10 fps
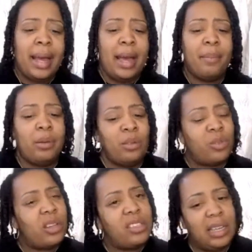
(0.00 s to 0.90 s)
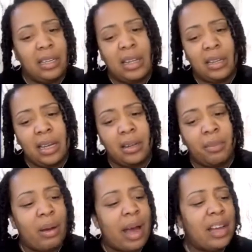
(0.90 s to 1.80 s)
And Blue starts yelling at Nina
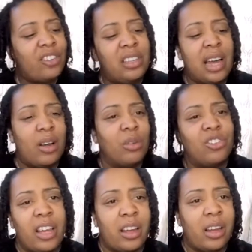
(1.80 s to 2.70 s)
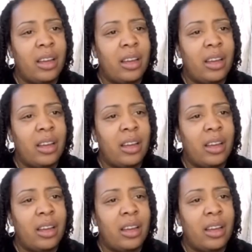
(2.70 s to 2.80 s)
about how she not gonna check